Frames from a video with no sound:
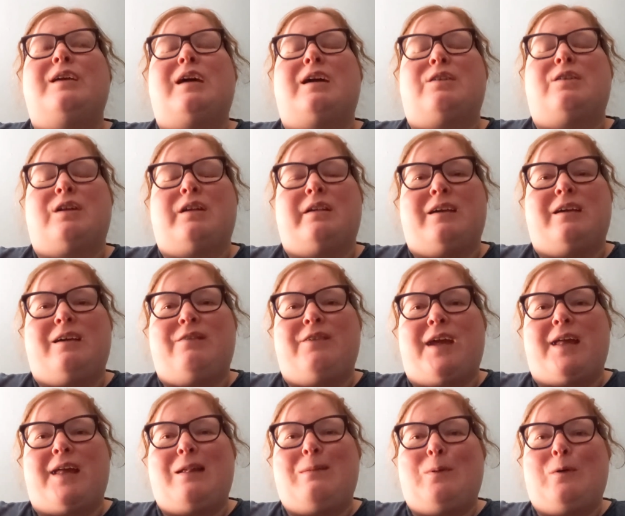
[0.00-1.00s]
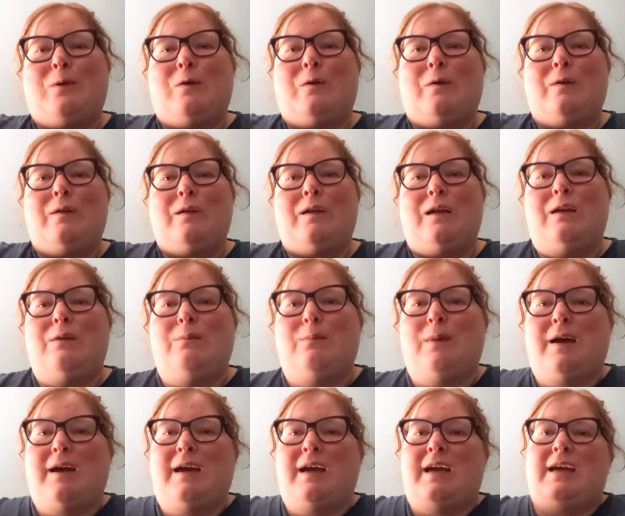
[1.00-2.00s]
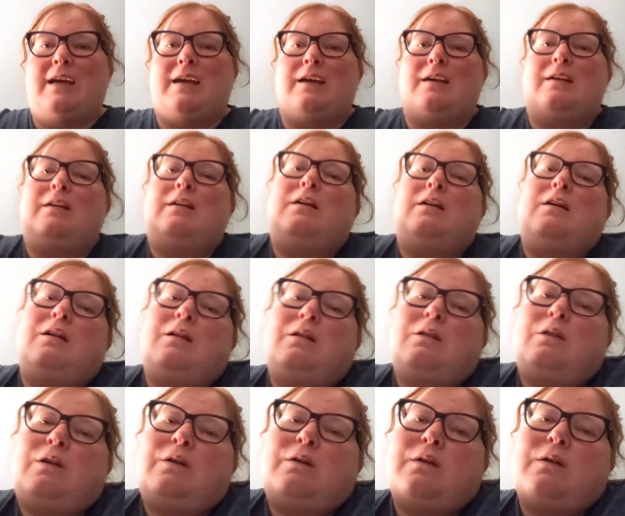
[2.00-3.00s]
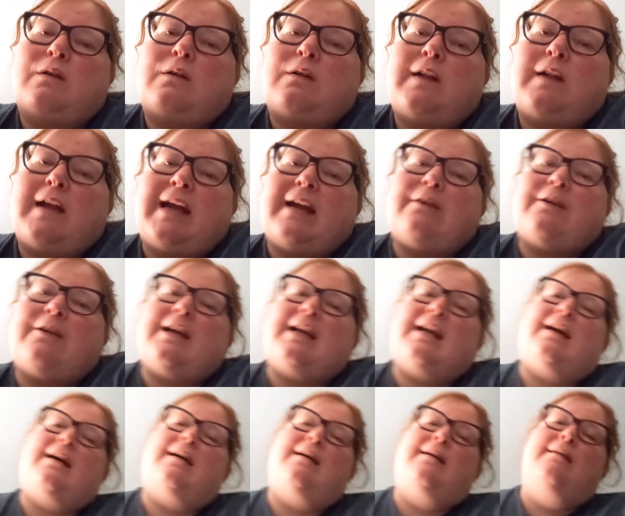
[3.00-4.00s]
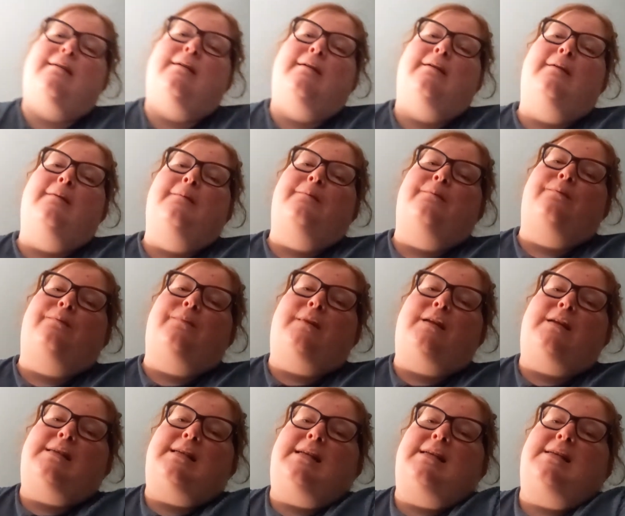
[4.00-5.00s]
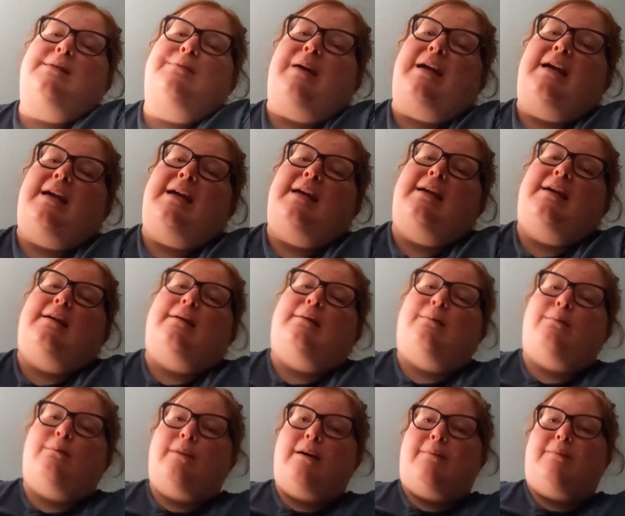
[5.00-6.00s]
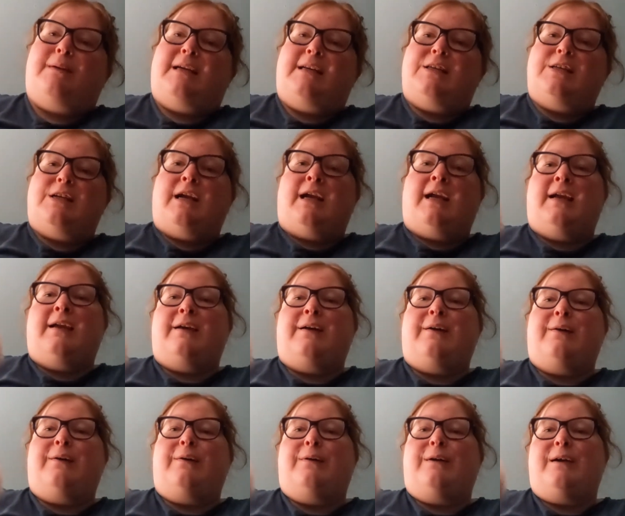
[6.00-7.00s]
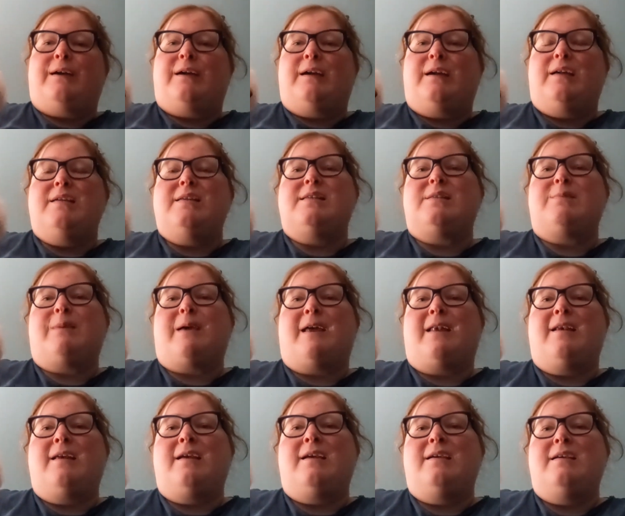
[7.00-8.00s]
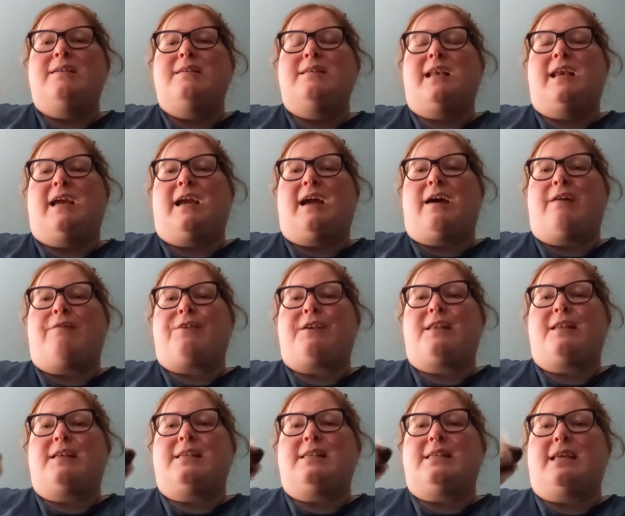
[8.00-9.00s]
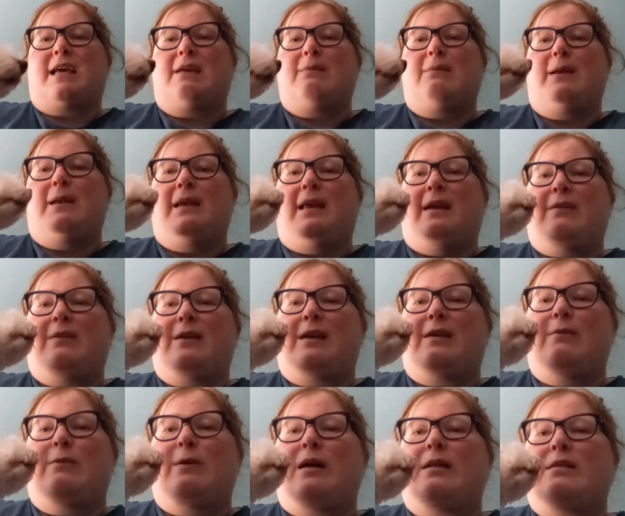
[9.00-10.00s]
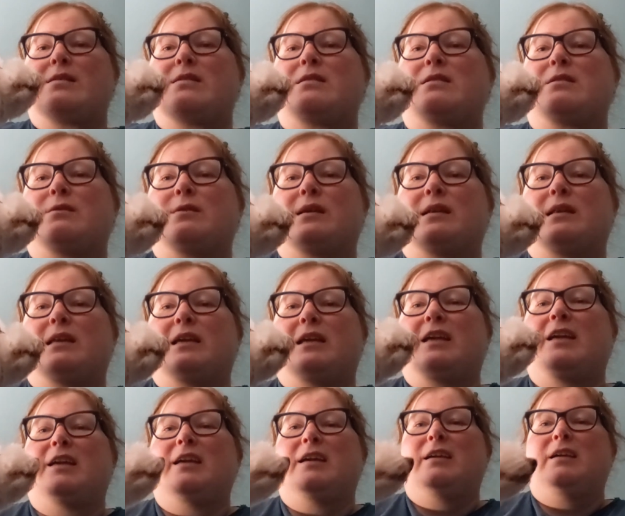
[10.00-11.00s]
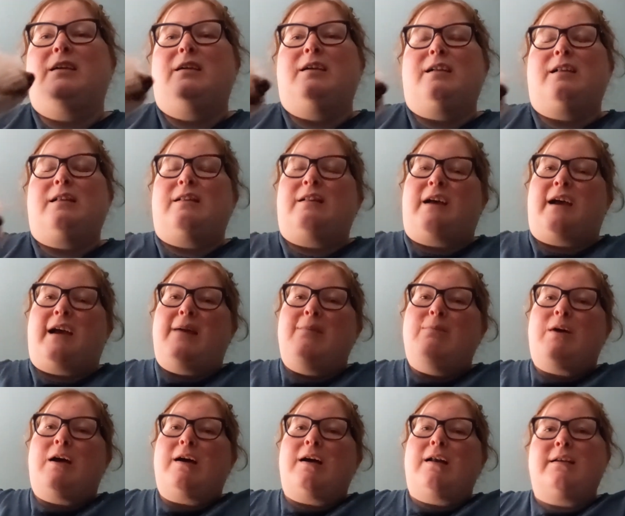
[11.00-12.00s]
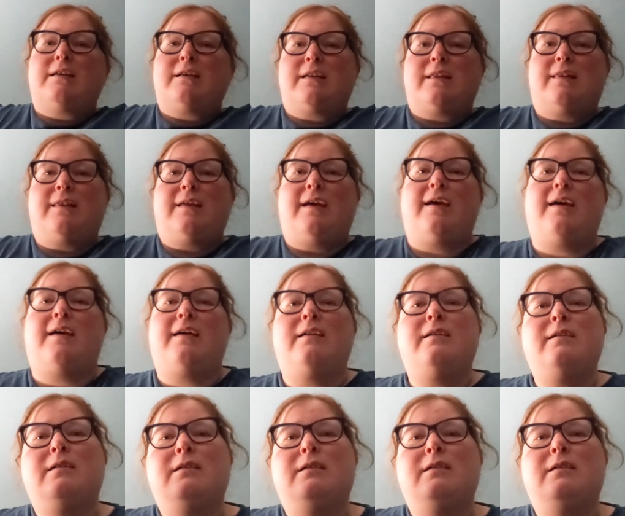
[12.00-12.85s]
not really available in my local area. This is my puppy Django. He's been sitting off to the side, but now he wants to really climb onto the